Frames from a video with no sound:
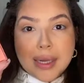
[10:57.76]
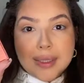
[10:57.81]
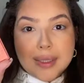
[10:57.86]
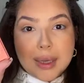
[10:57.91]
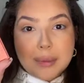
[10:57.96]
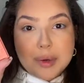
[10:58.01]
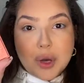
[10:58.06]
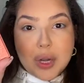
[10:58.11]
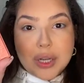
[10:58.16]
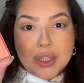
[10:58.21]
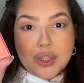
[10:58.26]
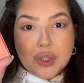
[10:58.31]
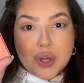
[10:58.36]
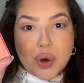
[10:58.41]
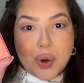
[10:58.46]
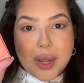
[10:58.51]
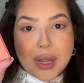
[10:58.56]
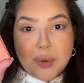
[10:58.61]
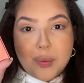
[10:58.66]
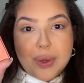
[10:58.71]
I'm going to go
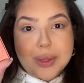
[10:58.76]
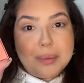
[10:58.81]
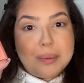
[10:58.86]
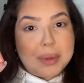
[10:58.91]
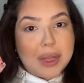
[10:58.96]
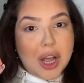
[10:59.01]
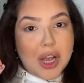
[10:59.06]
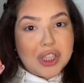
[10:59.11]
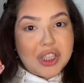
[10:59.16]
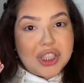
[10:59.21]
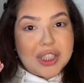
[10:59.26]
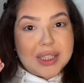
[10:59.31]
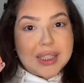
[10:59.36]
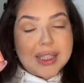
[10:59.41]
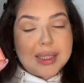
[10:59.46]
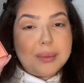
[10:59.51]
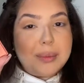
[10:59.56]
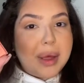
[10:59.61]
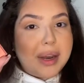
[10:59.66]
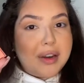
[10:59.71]
in with blush. This is
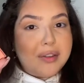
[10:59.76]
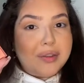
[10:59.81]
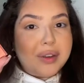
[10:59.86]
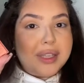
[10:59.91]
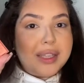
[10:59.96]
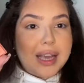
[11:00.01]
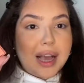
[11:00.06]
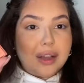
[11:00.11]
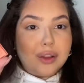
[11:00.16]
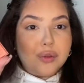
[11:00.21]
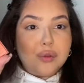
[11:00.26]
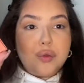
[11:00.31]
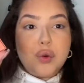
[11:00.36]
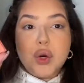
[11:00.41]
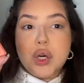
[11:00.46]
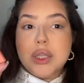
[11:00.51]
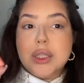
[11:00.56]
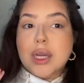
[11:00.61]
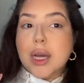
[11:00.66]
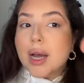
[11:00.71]
Benefit
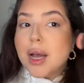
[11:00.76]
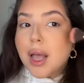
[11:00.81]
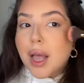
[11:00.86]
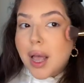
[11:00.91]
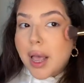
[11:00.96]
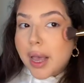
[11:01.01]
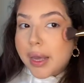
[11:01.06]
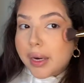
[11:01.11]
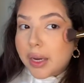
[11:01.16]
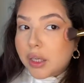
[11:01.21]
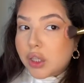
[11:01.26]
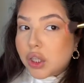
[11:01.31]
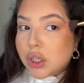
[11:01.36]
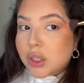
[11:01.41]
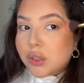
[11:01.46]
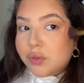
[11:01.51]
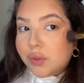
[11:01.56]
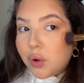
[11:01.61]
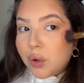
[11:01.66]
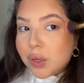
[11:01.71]
California, and I just
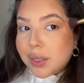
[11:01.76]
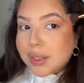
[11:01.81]
focus